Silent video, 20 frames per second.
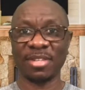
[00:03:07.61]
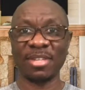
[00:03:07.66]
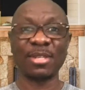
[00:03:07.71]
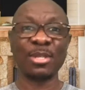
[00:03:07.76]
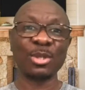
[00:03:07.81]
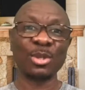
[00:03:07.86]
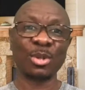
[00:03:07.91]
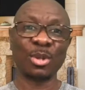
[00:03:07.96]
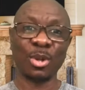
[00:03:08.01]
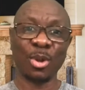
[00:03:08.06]

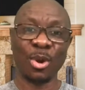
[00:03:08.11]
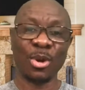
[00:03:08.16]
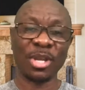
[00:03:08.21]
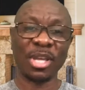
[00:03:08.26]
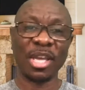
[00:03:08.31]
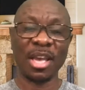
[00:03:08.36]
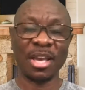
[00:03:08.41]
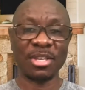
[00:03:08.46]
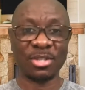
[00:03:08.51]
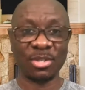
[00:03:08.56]
so long
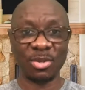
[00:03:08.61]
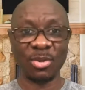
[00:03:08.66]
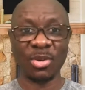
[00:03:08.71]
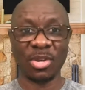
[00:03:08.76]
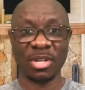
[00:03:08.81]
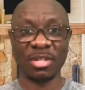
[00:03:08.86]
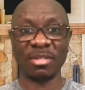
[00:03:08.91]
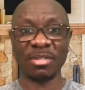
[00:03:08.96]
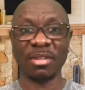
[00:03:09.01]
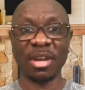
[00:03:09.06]
as you
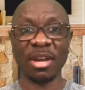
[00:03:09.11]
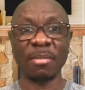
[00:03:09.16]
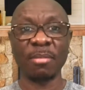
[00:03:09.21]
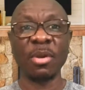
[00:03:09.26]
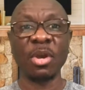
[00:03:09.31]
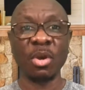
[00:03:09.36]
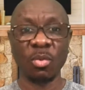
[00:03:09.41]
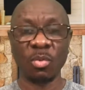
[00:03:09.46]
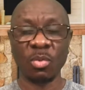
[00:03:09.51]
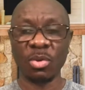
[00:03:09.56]
can type
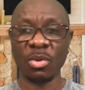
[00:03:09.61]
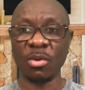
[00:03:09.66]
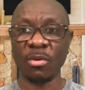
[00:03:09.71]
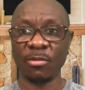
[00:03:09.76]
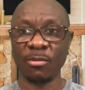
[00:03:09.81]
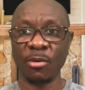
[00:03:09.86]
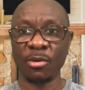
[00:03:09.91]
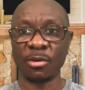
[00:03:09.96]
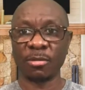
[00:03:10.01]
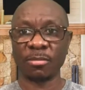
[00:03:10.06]
with your
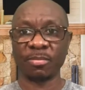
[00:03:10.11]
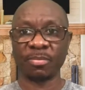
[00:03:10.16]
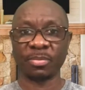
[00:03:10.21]
phone.